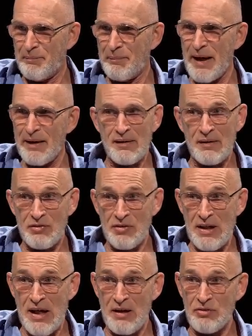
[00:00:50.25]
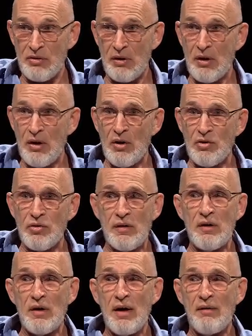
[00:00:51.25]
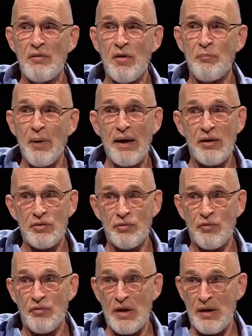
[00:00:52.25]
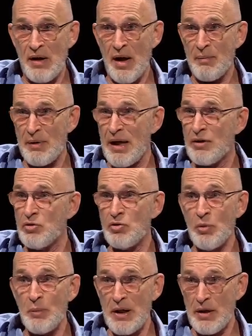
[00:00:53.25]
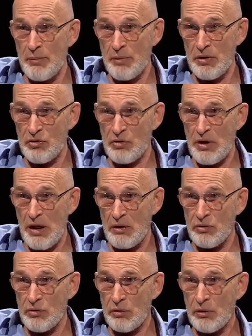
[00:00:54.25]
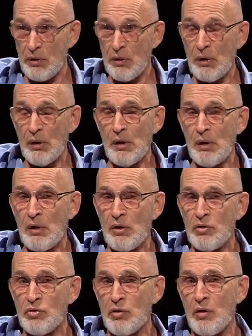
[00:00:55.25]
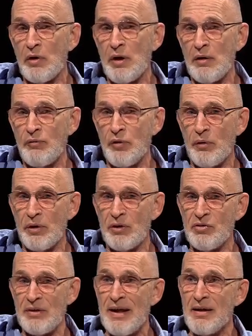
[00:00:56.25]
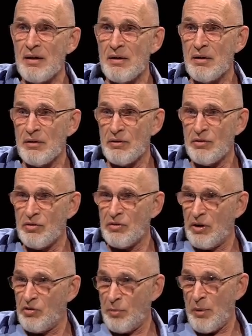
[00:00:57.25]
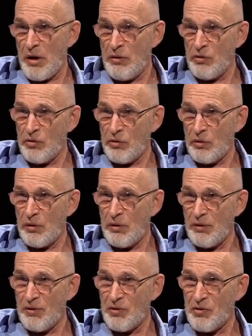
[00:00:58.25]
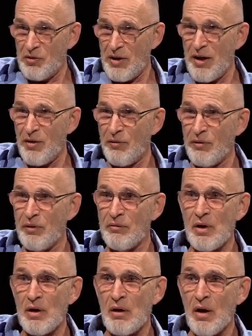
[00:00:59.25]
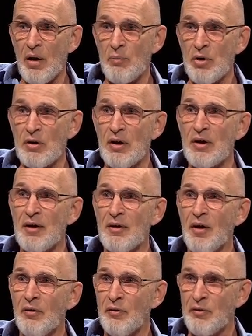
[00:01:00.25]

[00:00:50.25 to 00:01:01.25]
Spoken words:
back in the States. Mm-hmm. So they didn't have enough pilots for Vietnam. They had too many of them in the States. So if you extended 6 months to stay over in Vietnam, you could get another